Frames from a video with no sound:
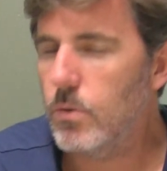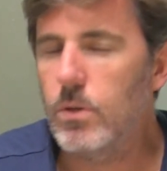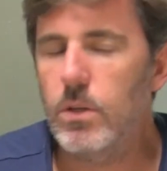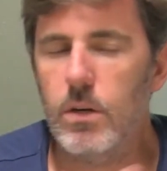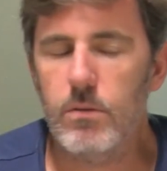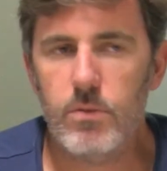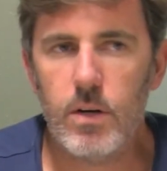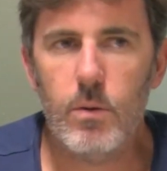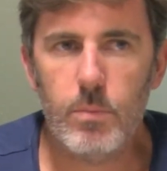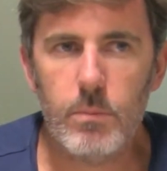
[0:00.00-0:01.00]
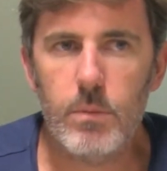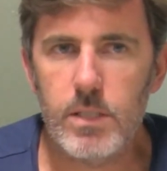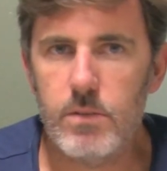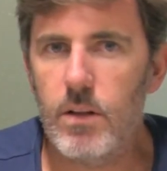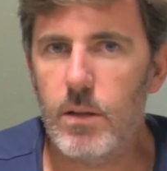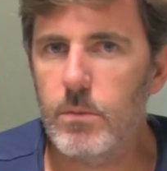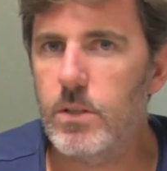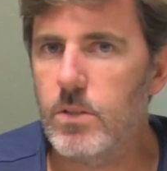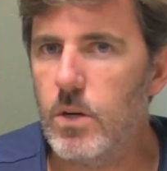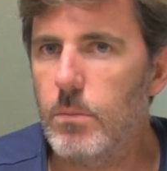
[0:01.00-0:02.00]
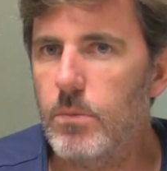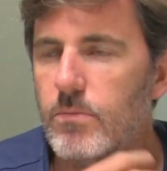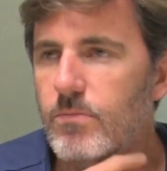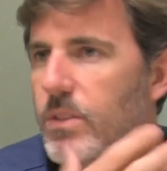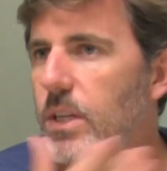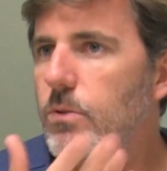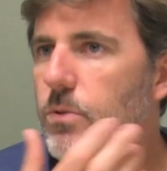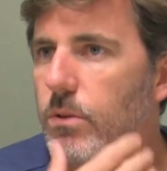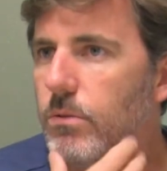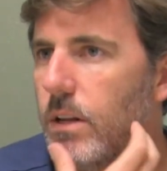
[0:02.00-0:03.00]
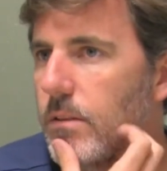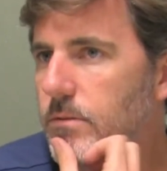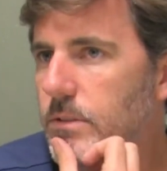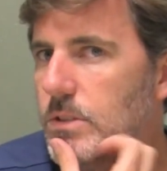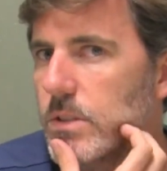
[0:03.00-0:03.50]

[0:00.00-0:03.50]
or, for helping me develop the type of skills that are relevant